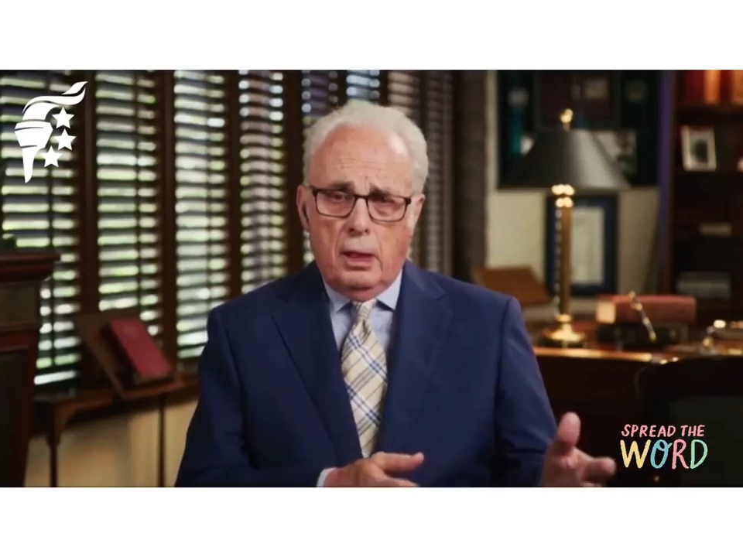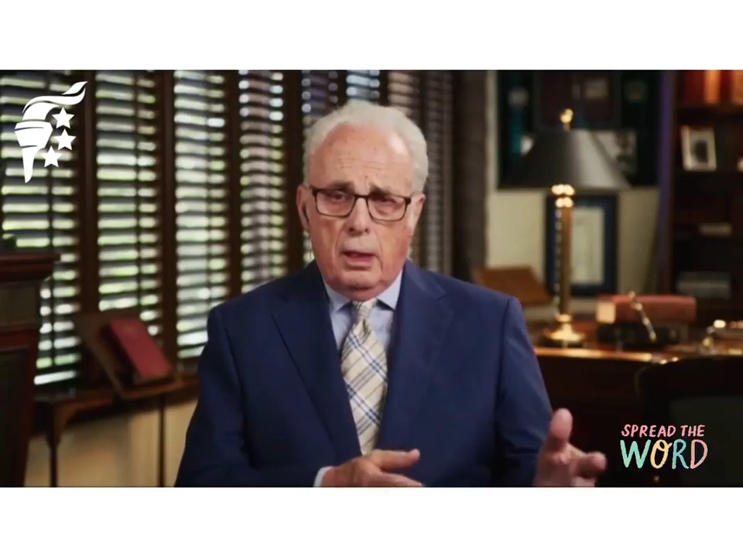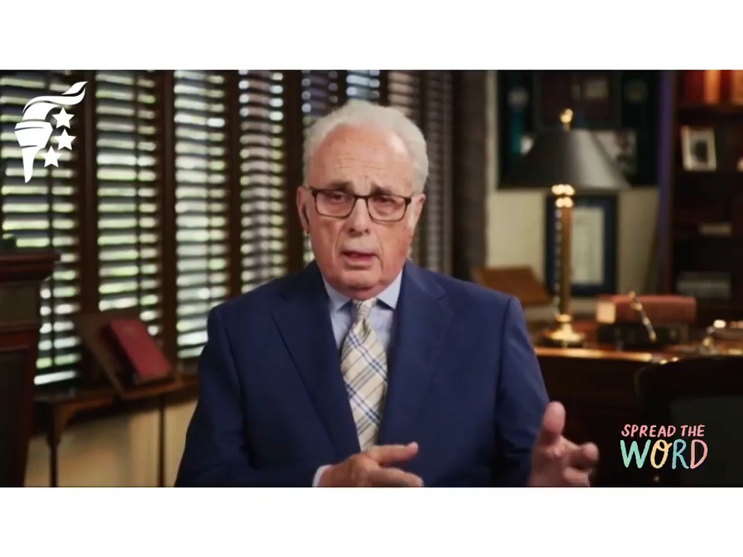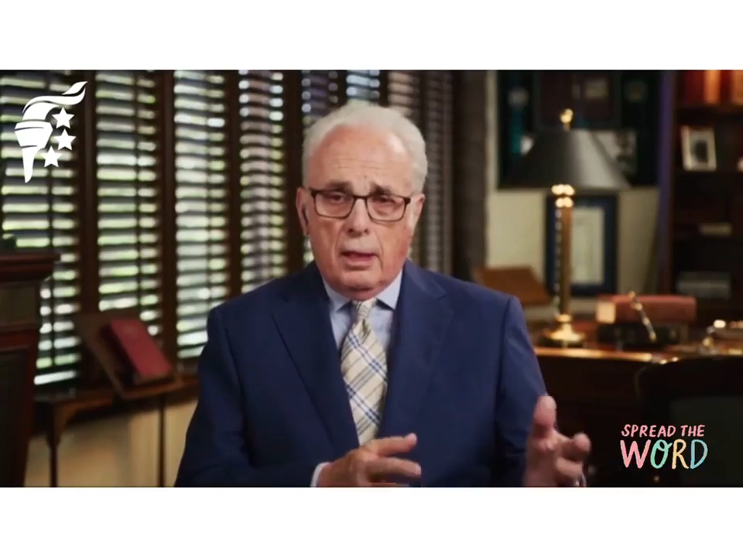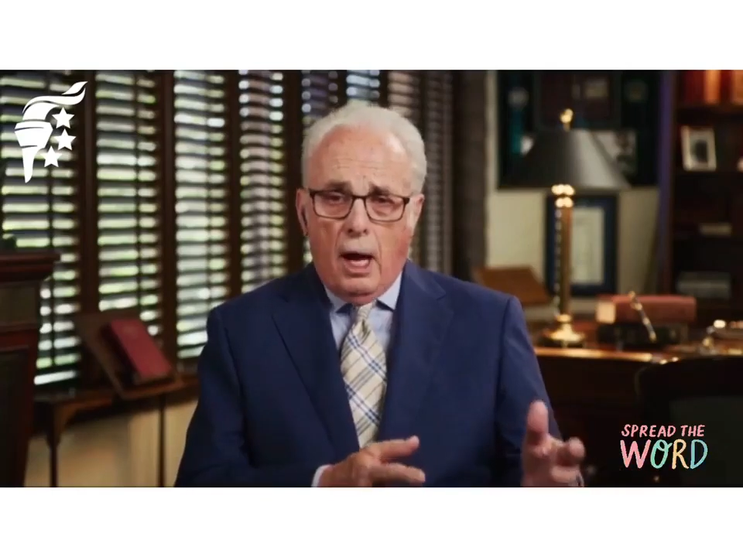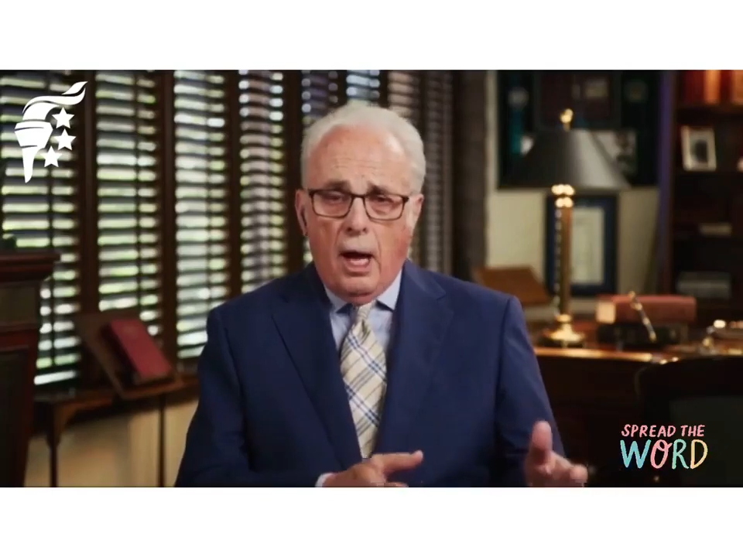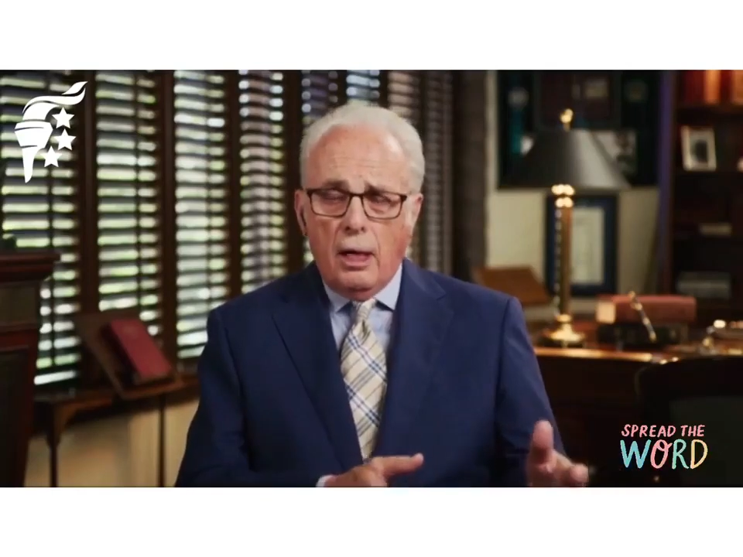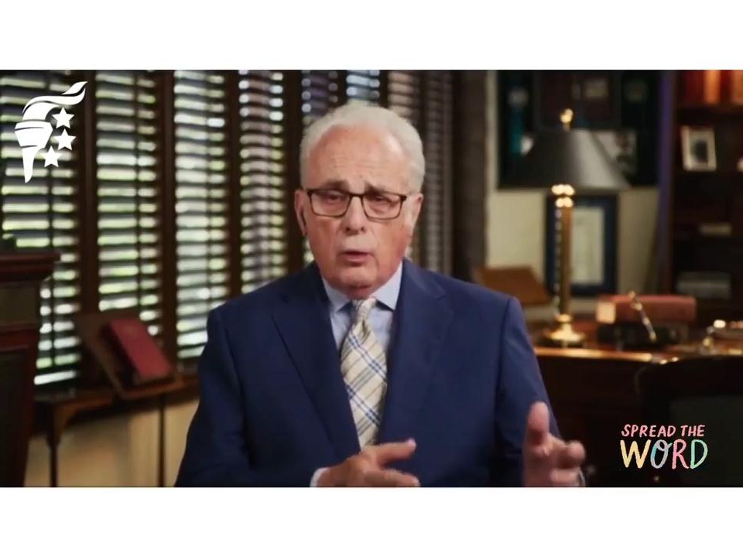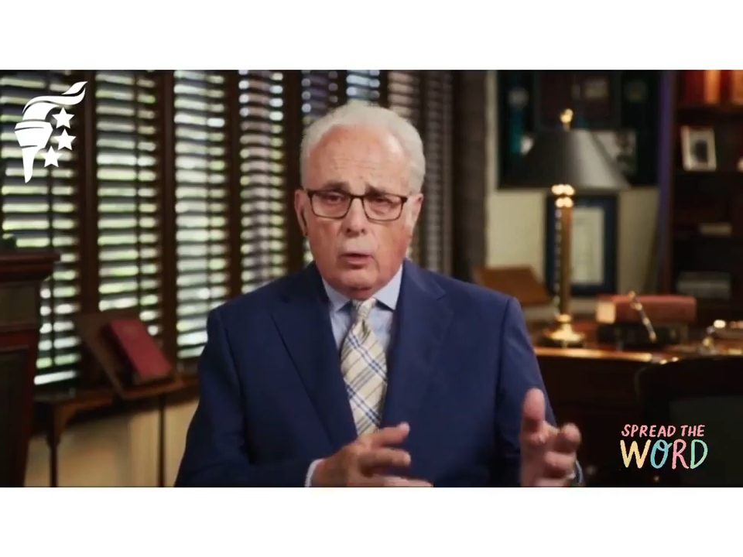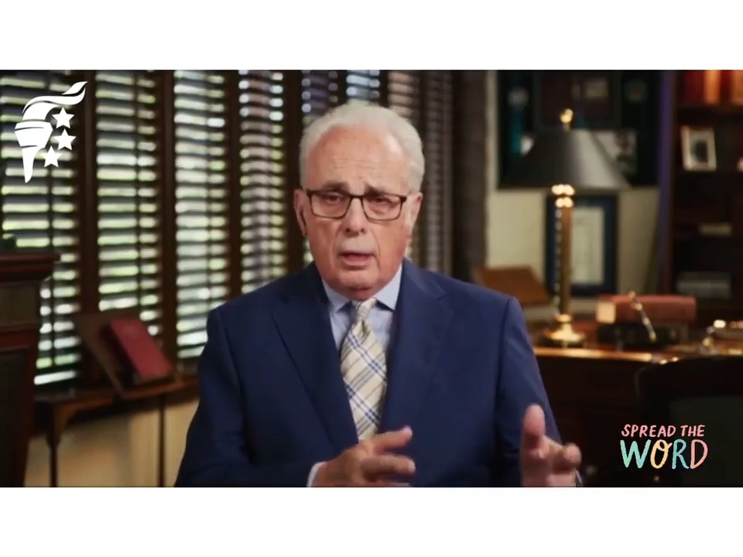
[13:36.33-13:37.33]
God
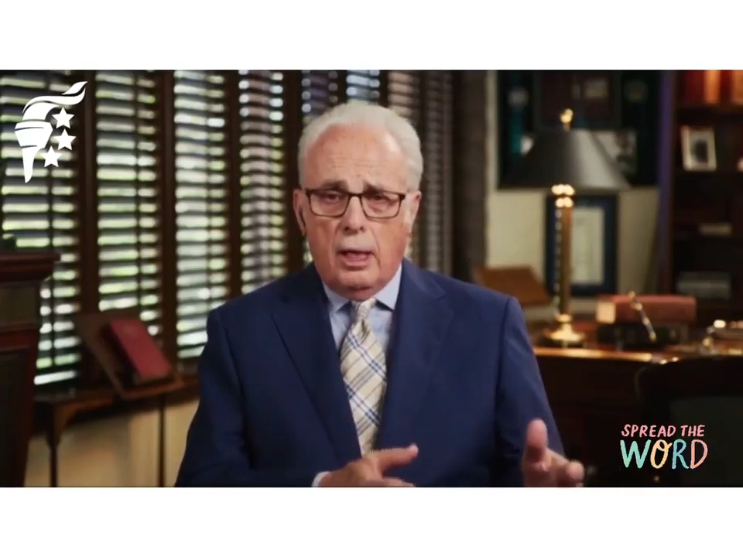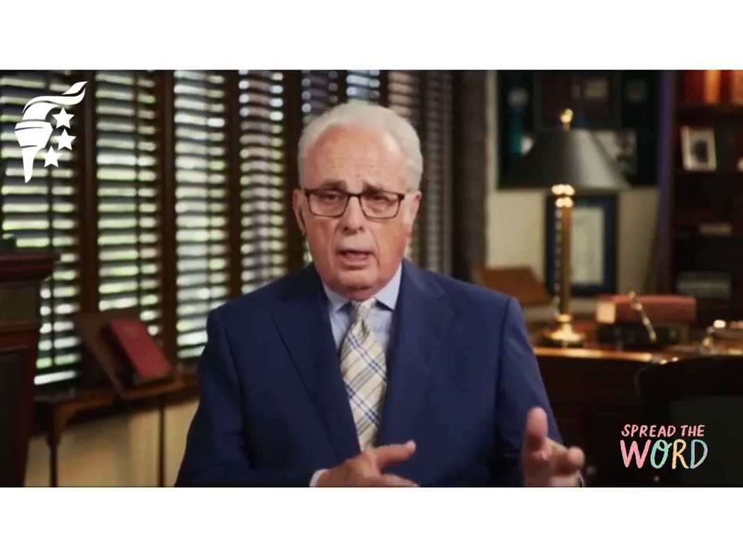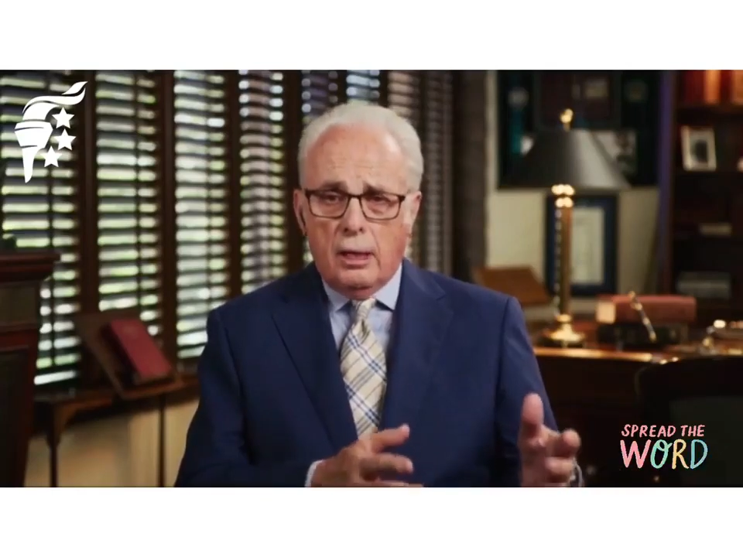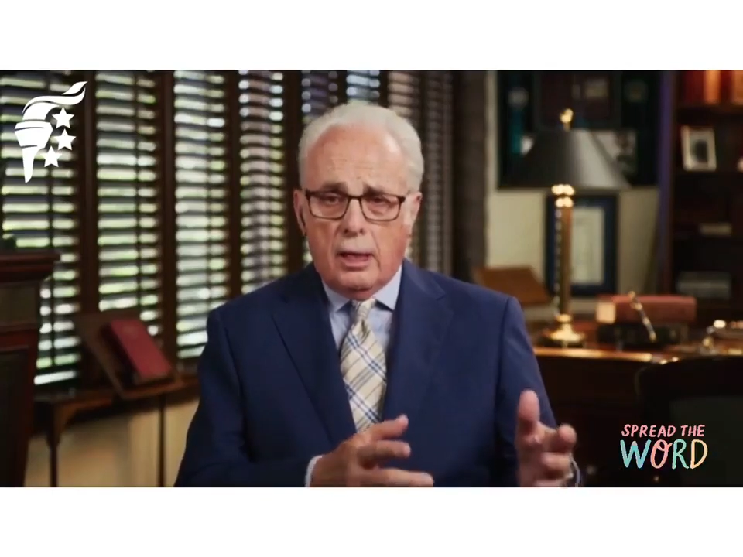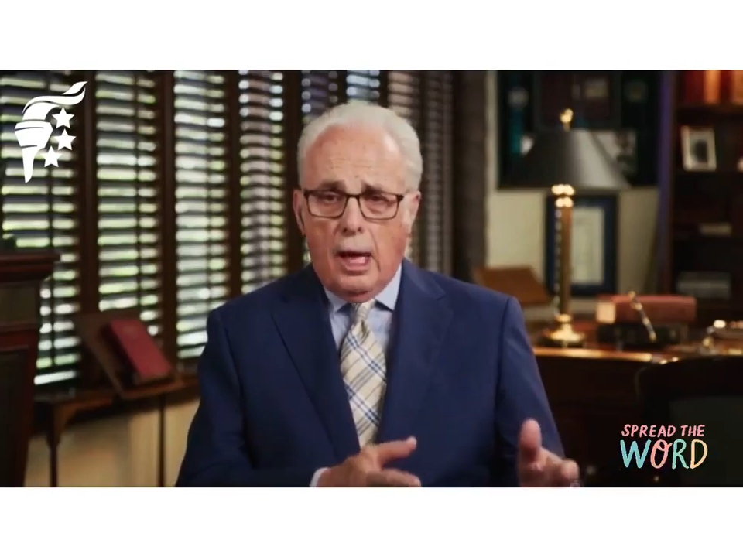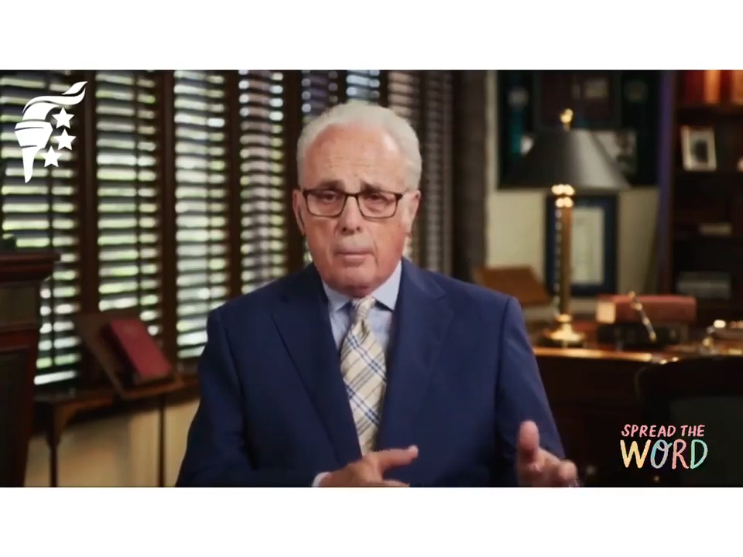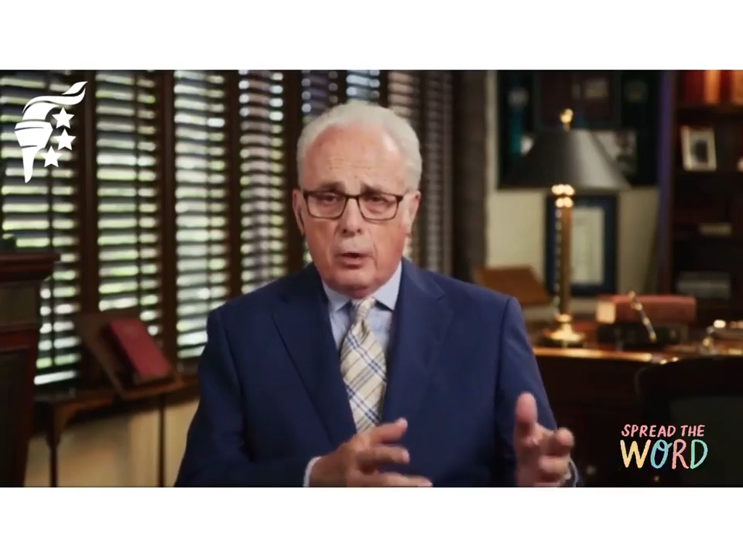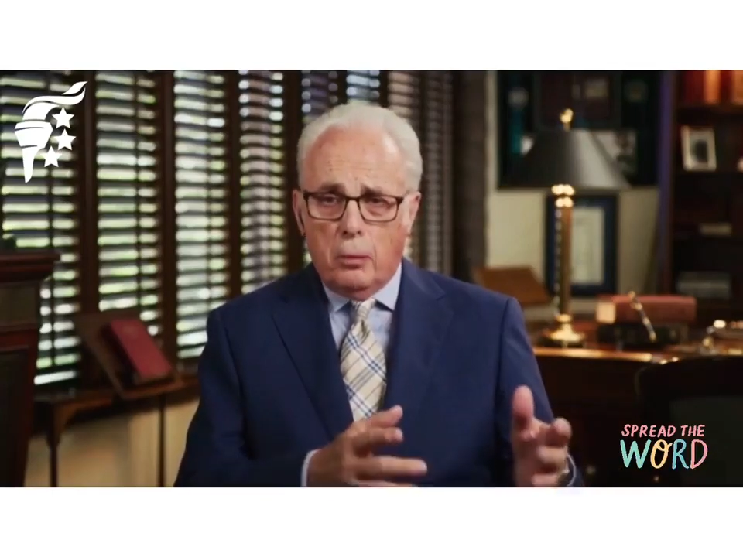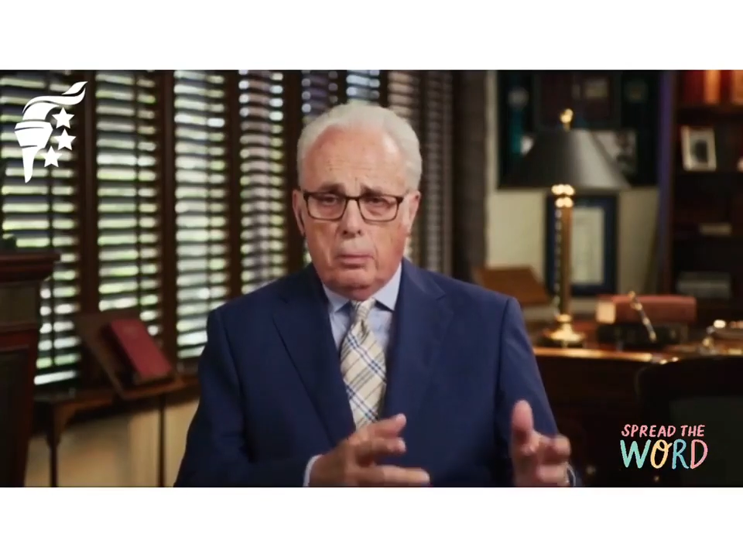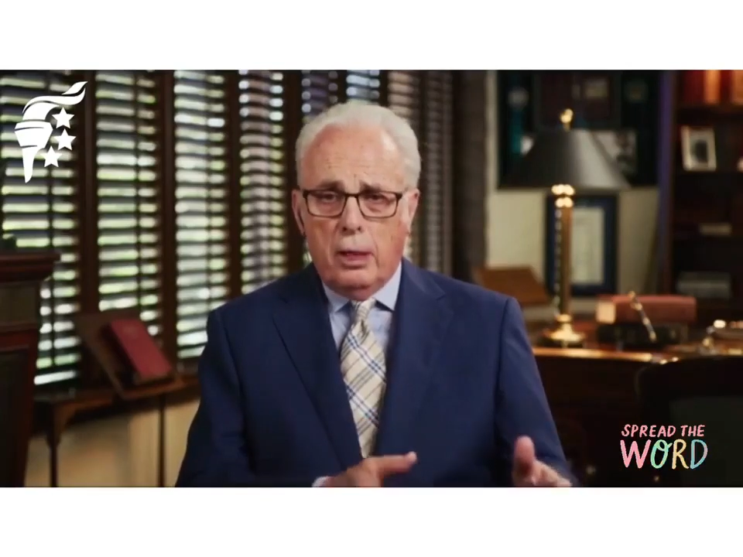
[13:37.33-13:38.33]
ordained
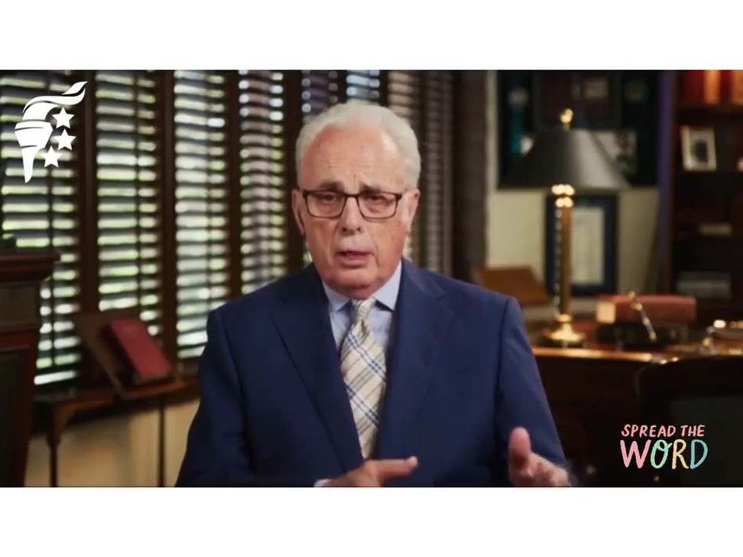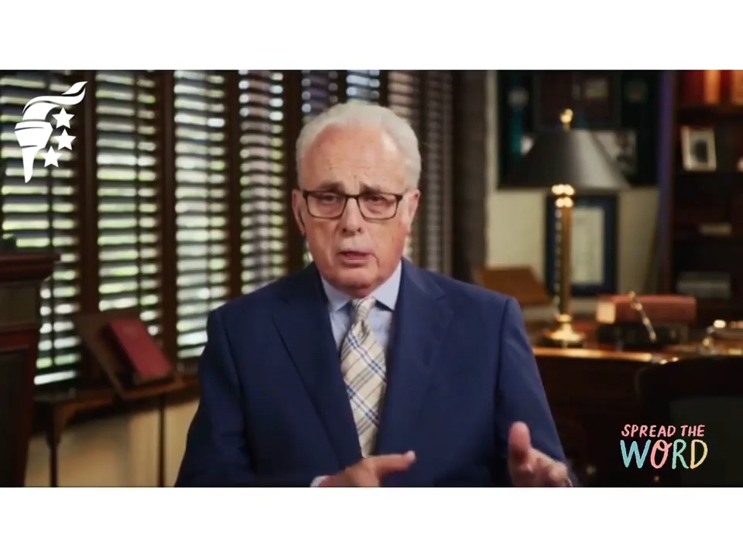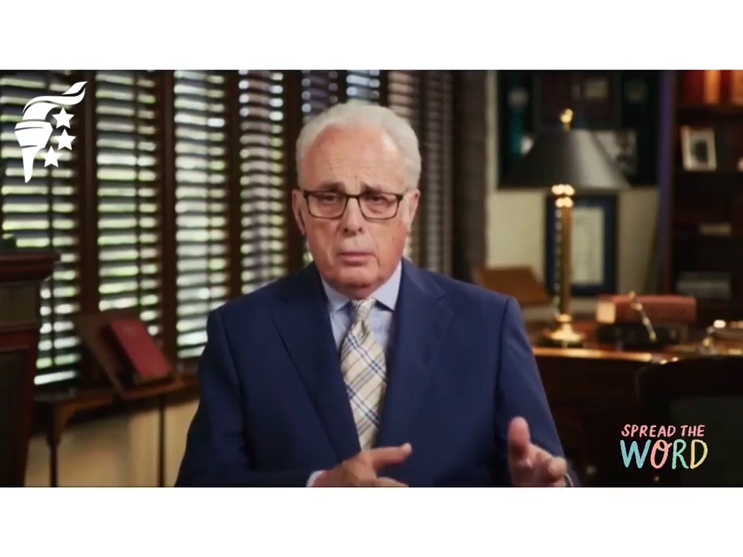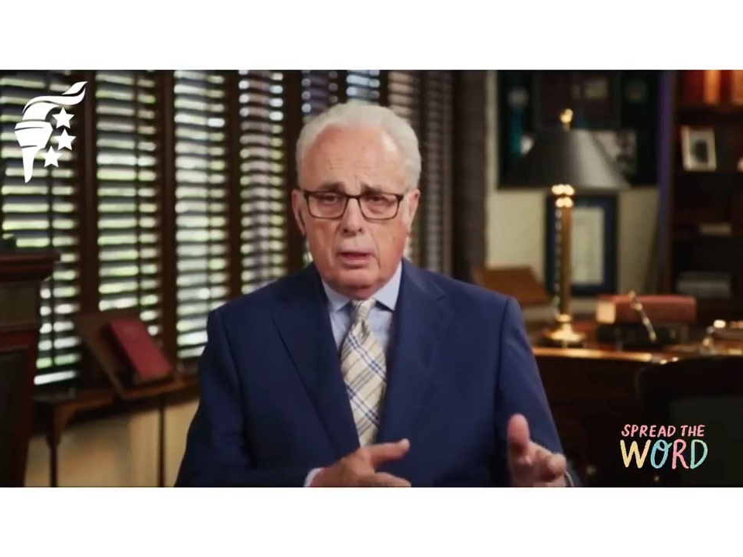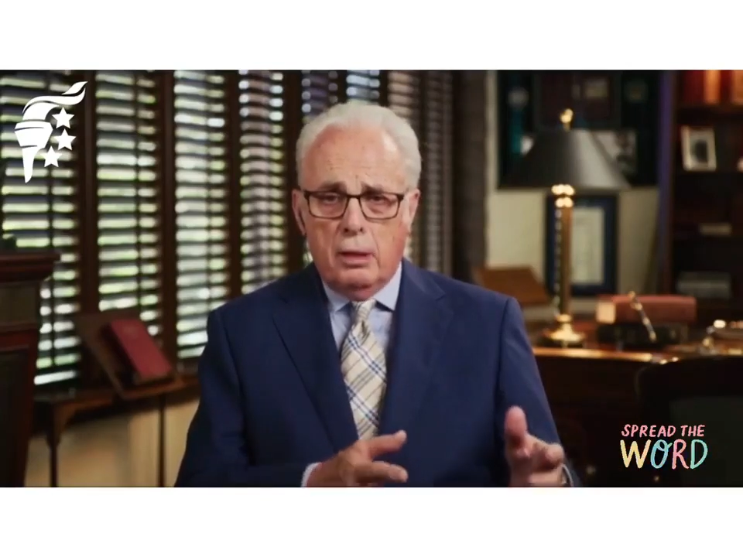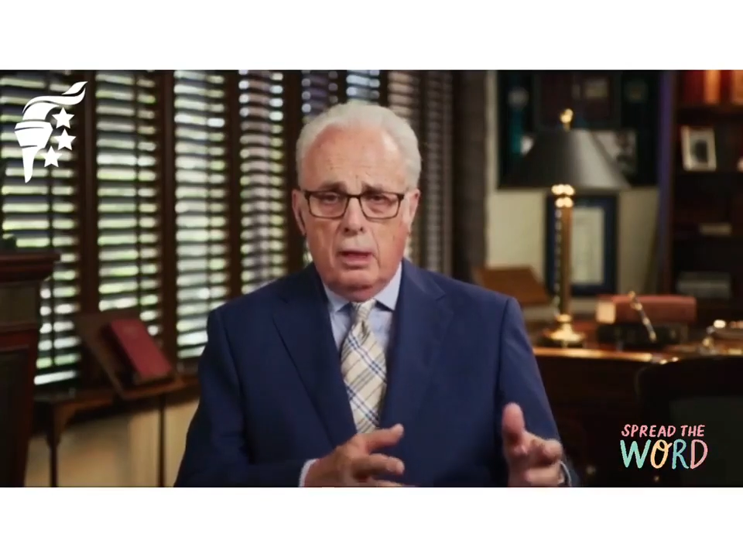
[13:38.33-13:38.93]
capital punishment